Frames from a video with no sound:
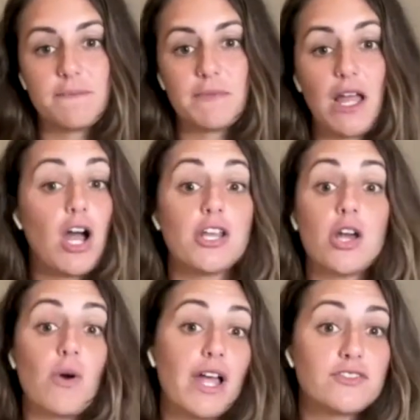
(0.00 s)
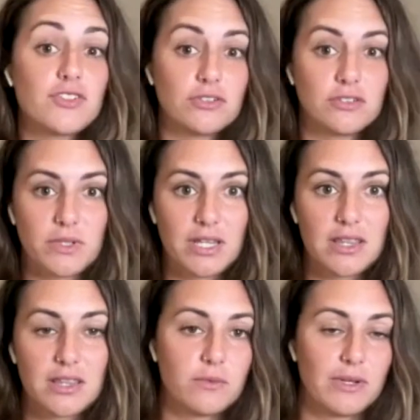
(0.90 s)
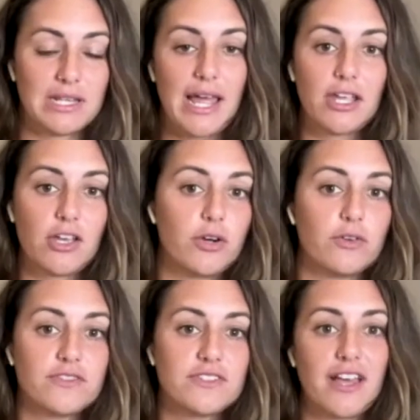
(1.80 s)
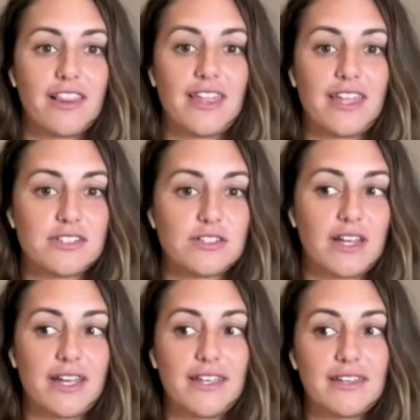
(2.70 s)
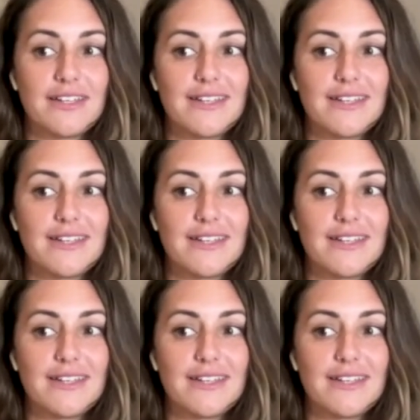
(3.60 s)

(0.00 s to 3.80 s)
Like I know I've struggled with letting go of certain things of like,